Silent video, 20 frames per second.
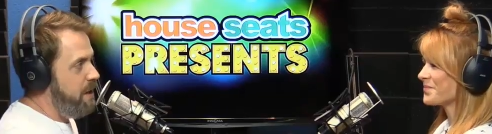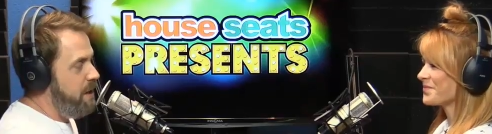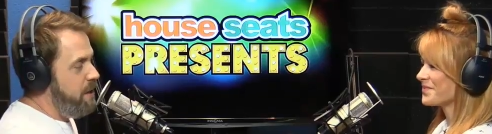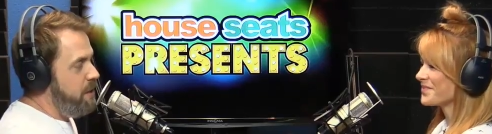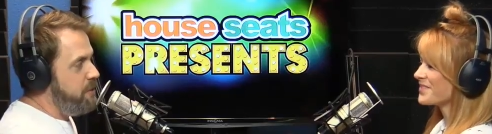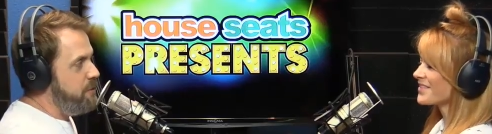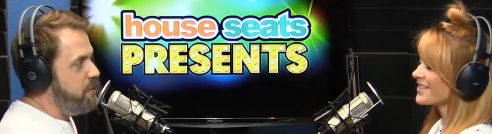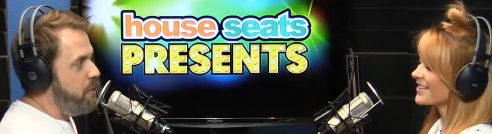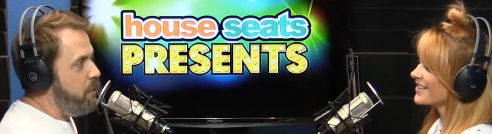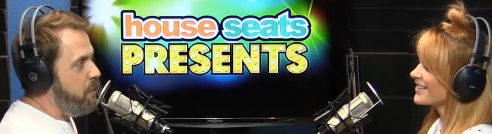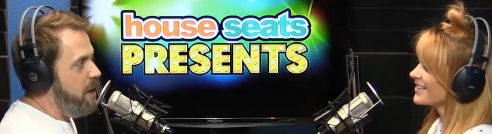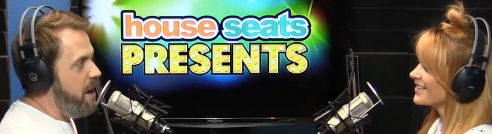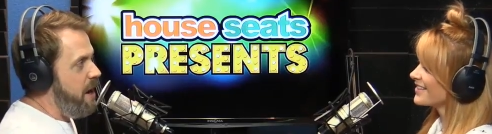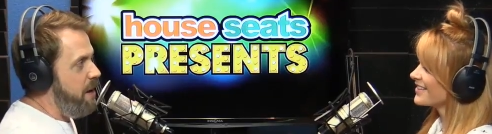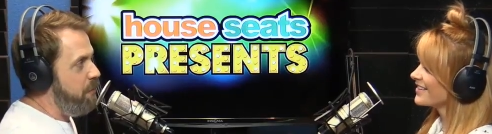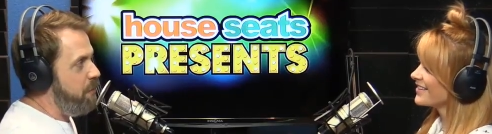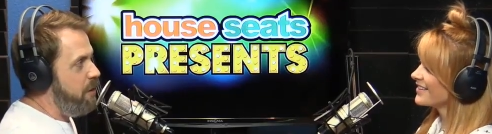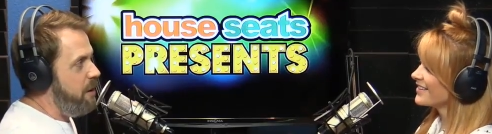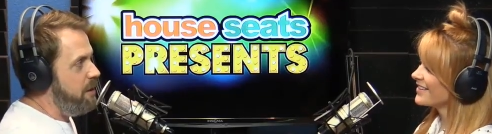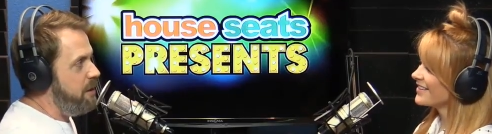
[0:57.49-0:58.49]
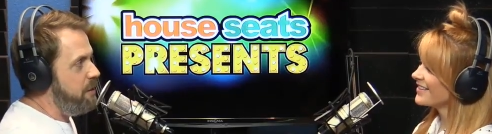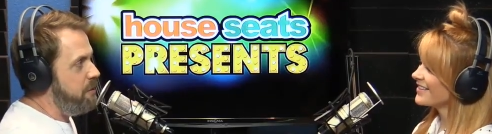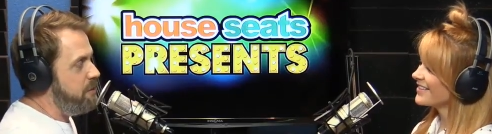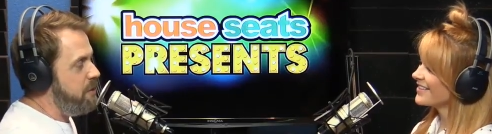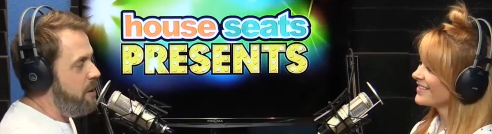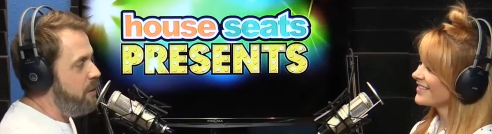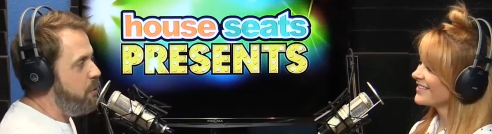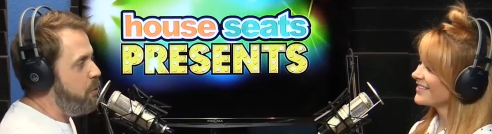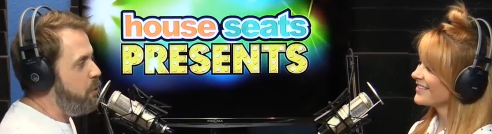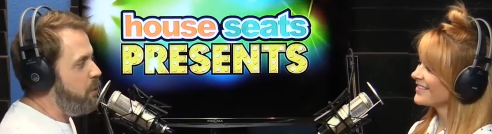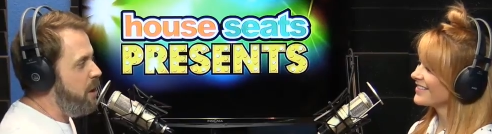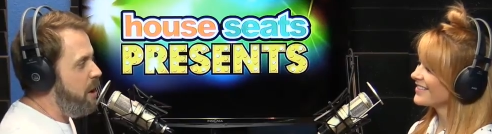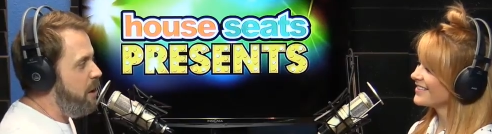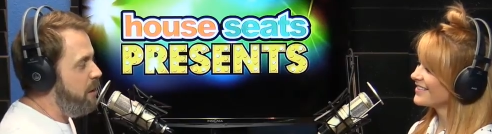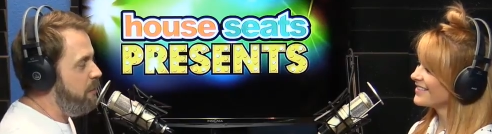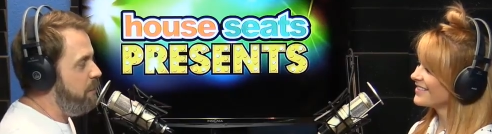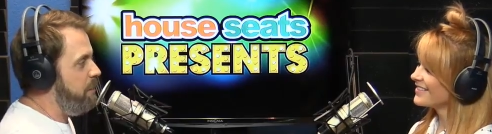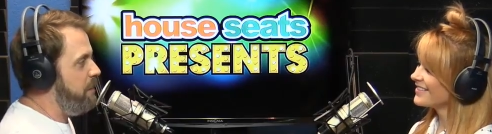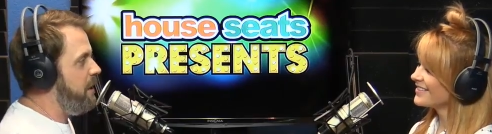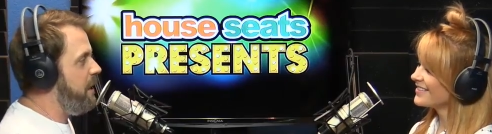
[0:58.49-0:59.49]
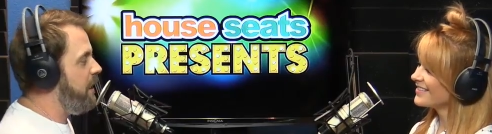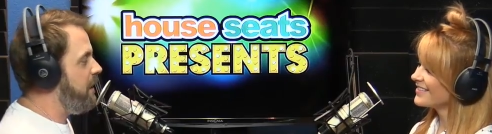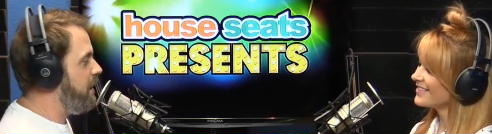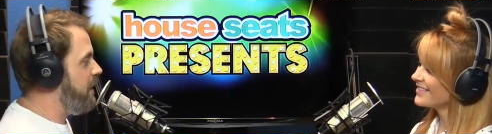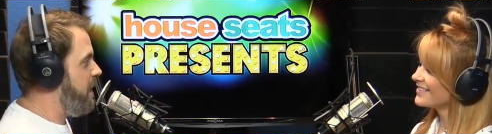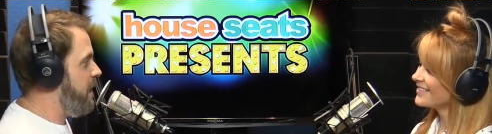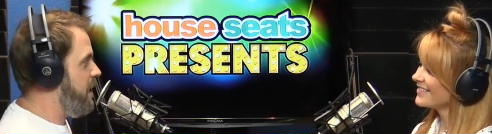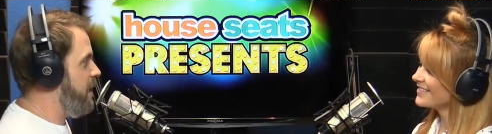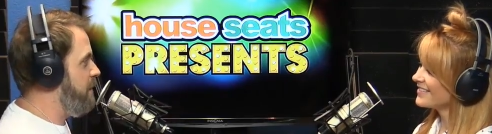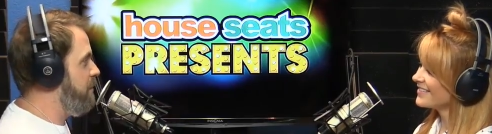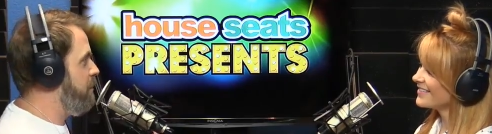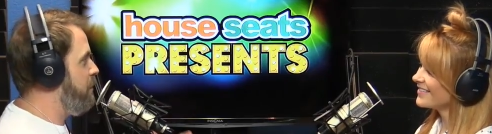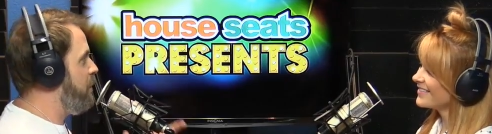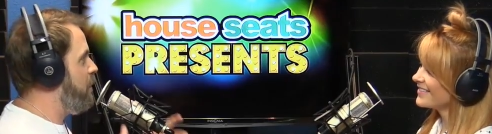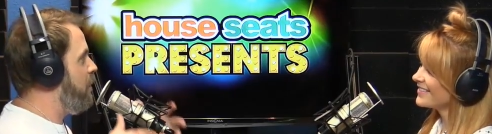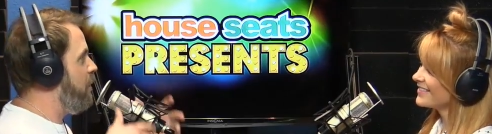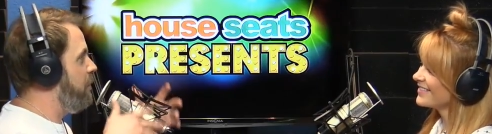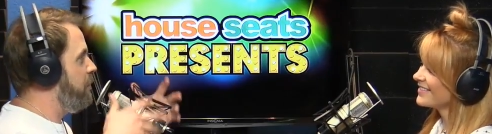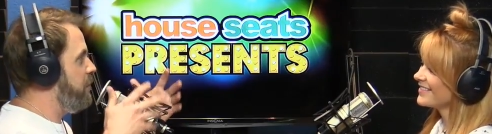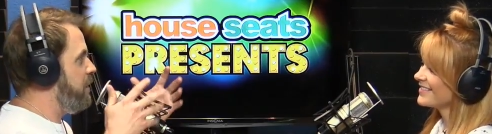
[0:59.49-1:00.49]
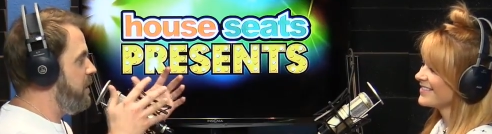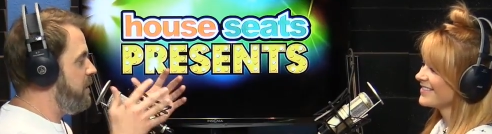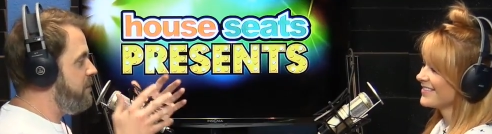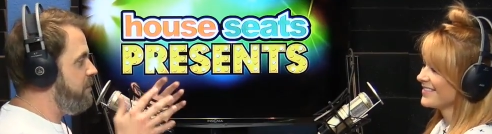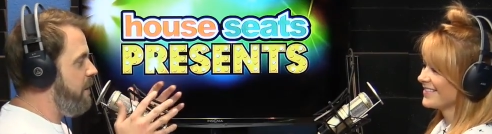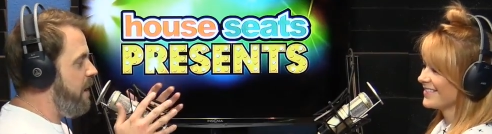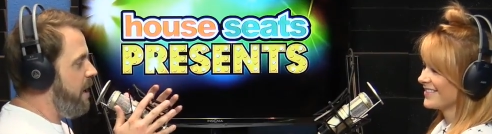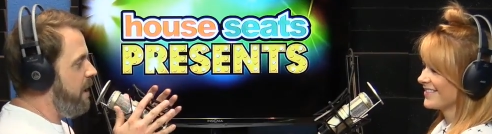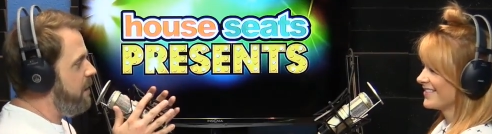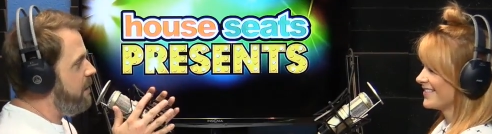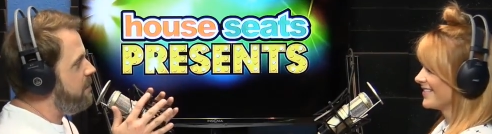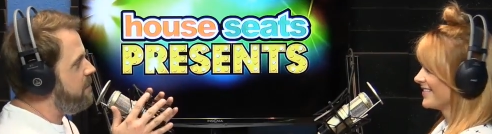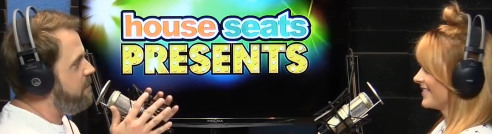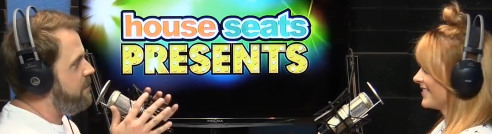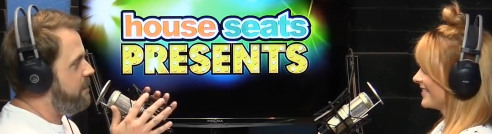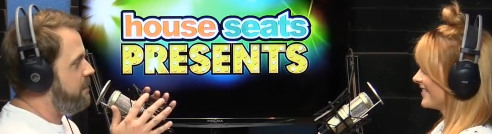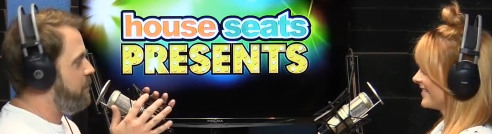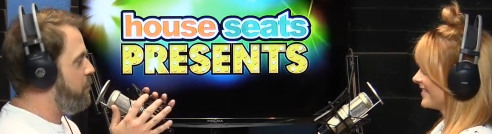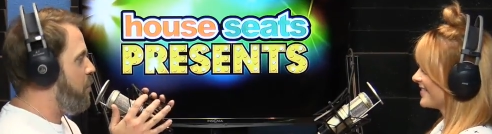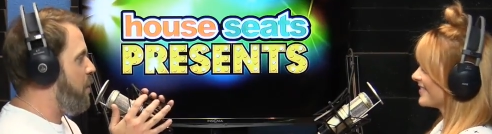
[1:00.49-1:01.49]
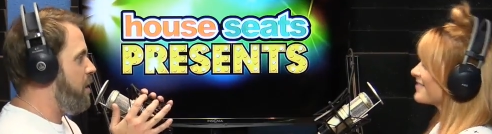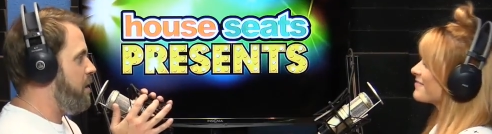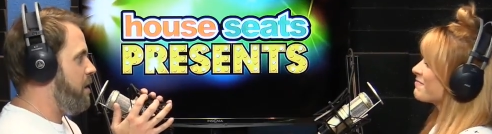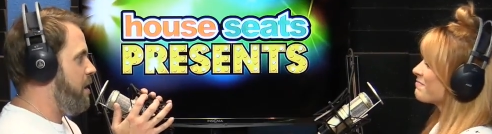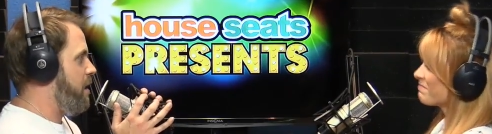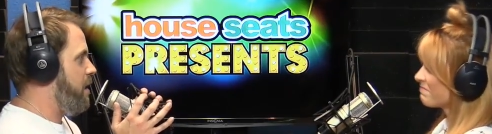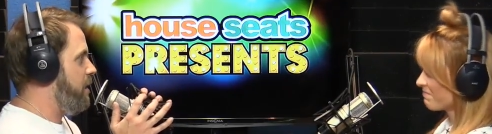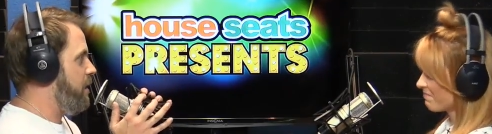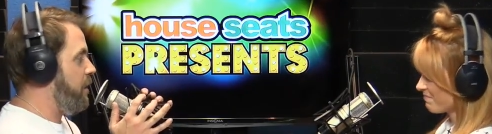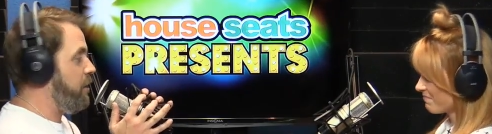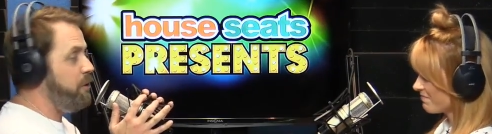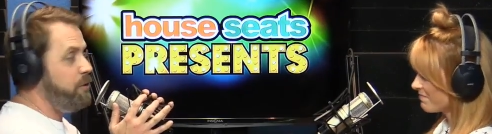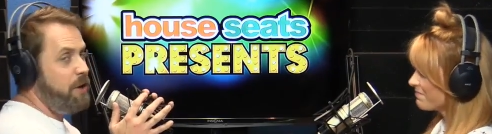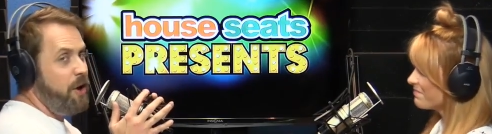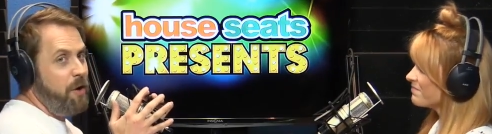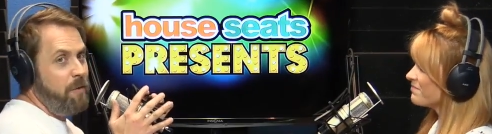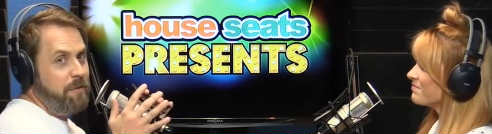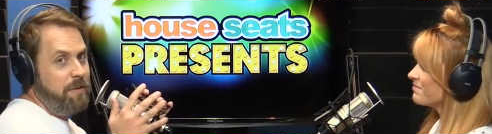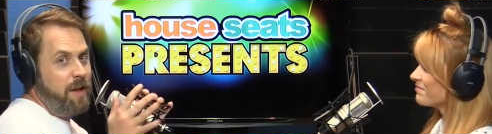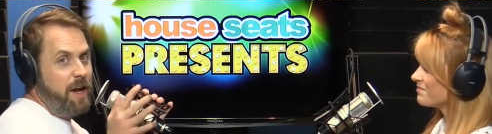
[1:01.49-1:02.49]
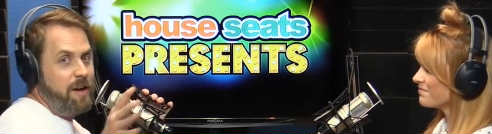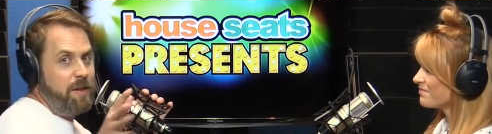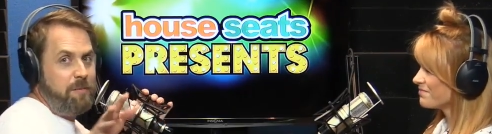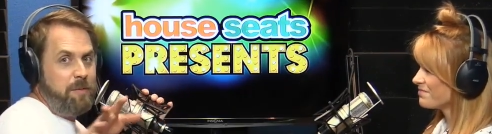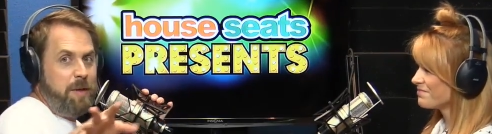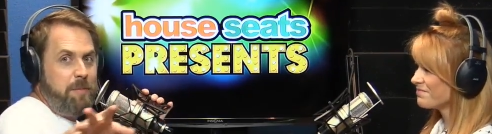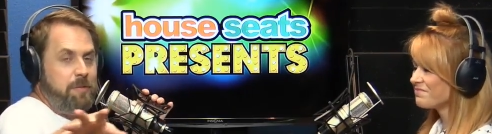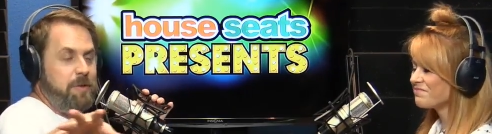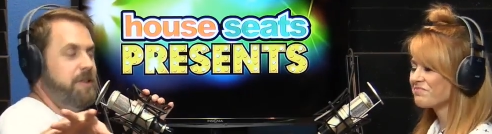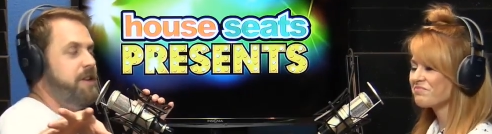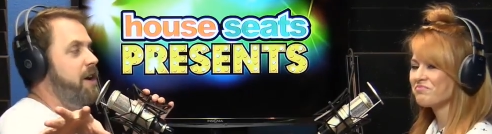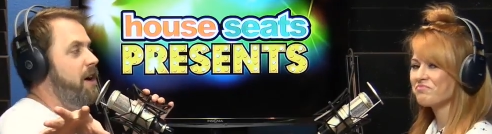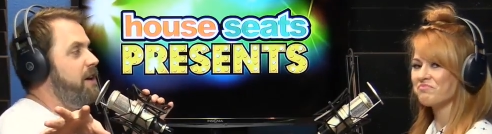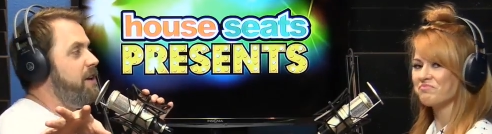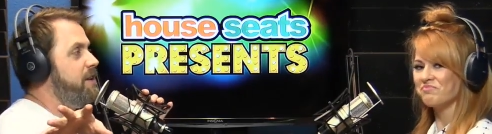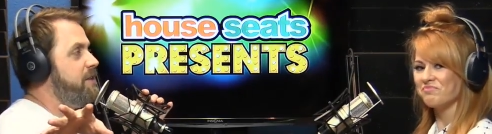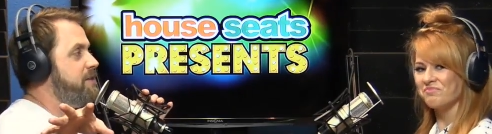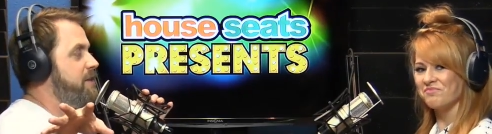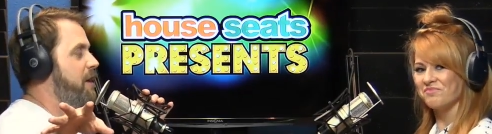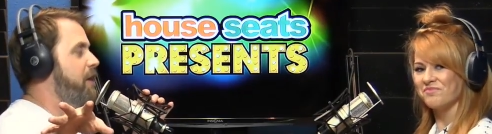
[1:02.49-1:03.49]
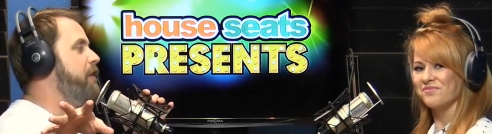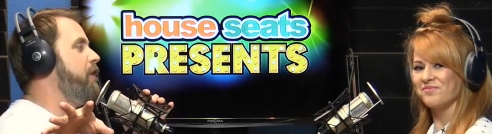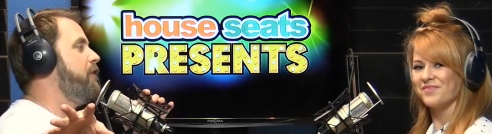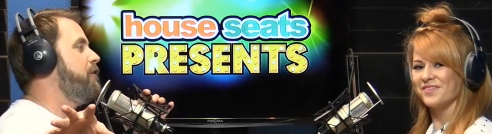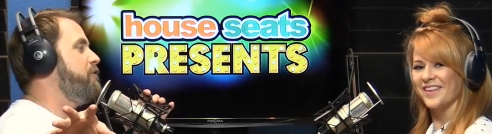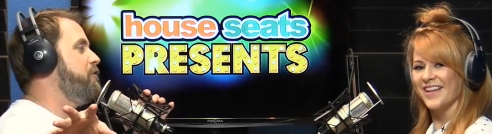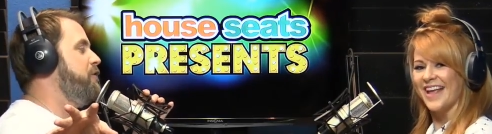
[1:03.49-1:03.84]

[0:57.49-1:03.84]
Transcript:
Speaker 1: So we have her on here talk choreography and life and all things Vegas and whatnot. And you know a lot of the people in the audience out here, do